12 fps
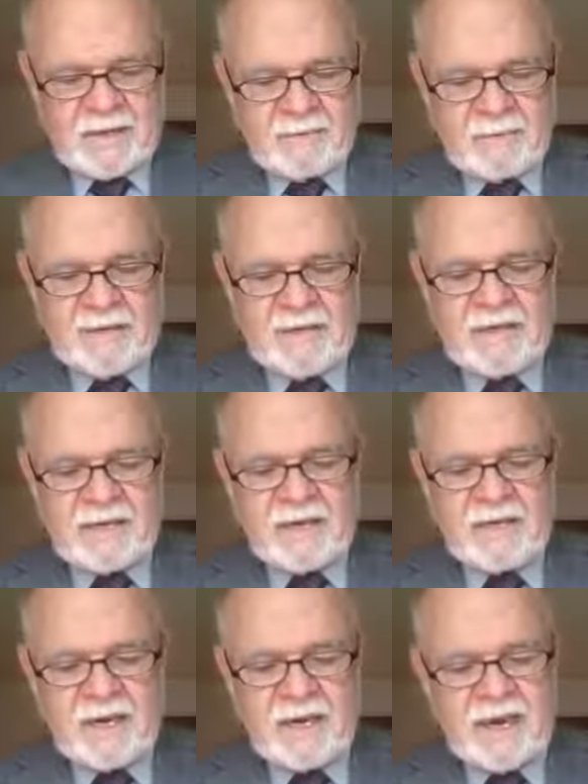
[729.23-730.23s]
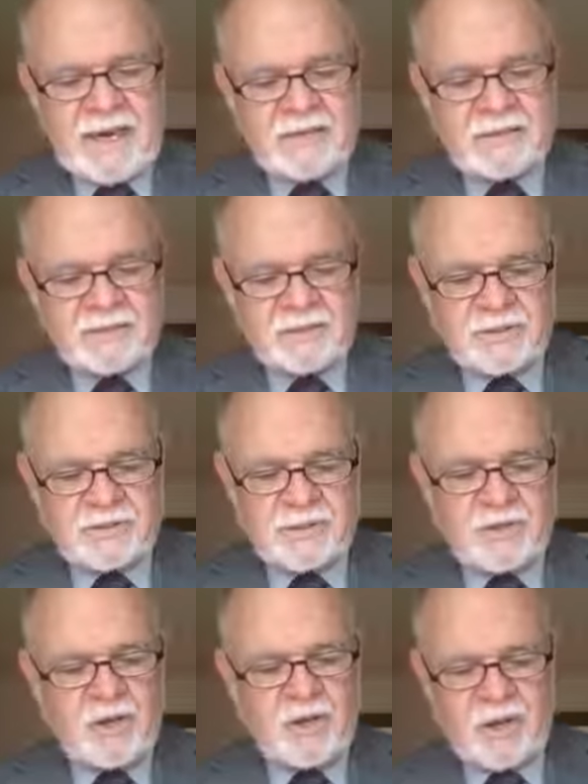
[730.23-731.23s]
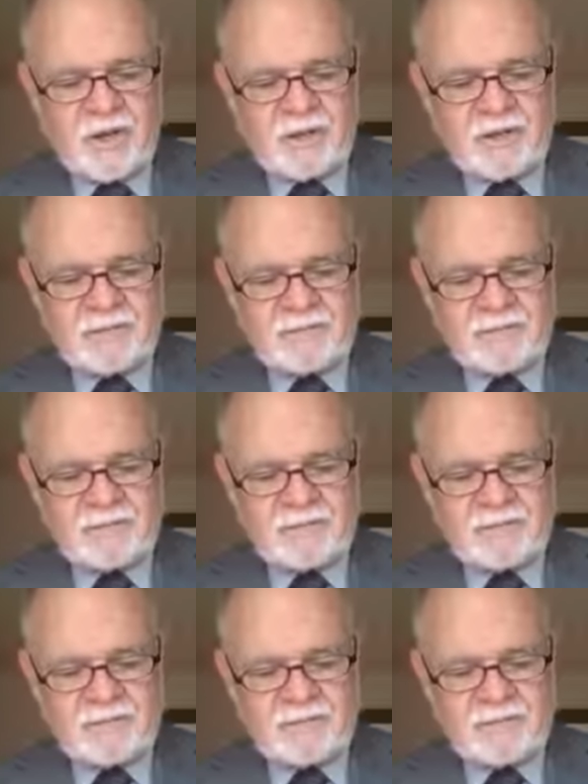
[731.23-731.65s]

But he did not answer her at all.